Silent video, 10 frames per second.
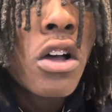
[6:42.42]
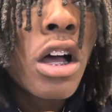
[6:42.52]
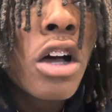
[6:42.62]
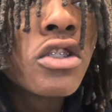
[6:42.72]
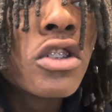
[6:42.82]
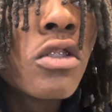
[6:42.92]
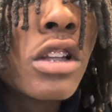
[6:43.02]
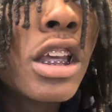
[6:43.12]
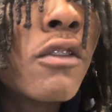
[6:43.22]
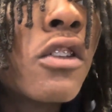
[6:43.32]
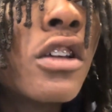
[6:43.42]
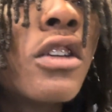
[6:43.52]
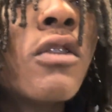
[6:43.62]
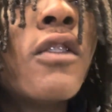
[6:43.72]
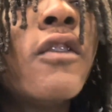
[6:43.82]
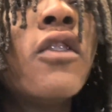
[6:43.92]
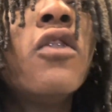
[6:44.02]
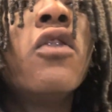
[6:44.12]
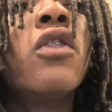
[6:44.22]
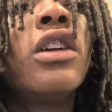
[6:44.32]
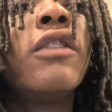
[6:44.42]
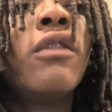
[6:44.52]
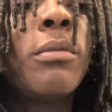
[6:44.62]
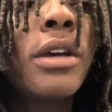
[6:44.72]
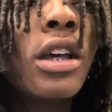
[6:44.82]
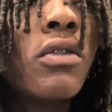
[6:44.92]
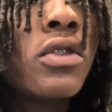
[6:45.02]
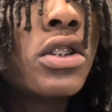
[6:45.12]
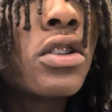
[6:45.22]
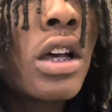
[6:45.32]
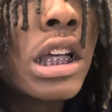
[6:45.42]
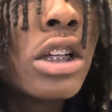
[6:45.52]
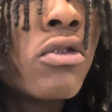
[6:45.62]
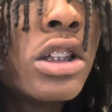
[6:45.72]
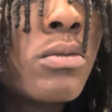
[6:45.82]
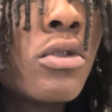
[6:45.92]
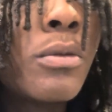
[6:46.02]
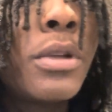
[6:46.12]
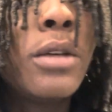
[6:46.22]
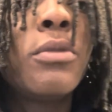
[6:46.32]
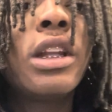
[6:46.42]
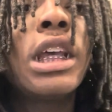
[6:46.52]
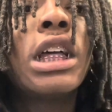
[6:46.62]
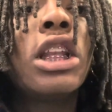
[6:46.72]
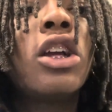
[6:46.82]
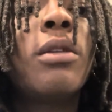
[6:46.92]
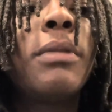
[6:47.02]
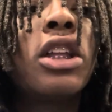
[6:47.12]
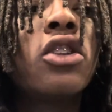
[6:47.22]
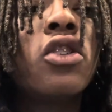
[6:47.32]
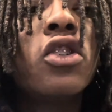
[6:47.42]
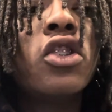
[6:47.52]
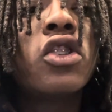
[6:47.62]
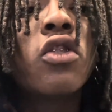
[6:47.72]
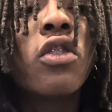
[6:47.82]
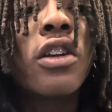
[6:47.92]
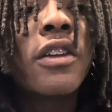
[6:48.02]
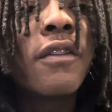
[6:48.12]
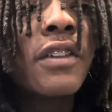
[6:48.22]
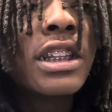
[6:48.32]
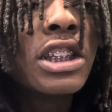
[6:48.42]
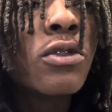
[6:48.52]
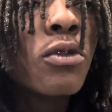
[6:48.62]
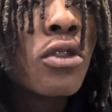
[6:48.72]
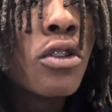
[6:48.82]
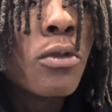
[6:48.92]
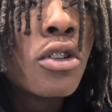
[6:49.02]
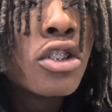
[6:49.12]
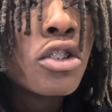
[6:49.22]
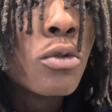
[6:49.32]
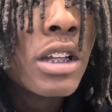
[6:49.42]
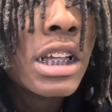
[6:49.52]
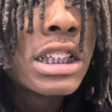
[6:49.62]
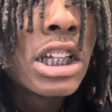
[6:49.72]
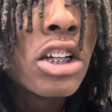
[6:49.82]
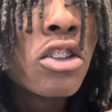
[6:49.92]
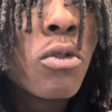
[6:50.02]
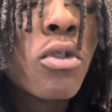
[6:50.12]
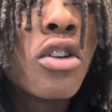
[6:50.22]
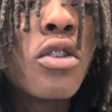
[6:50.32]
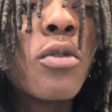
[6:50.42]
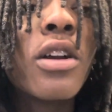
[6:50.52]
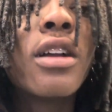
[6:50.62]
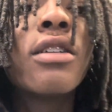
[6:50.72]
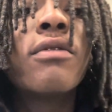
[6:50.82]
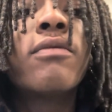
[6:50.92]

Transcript: Also, leave a good review or even a bad one so I can reach more people and they can learn about the historic events in World War II that turned the world around.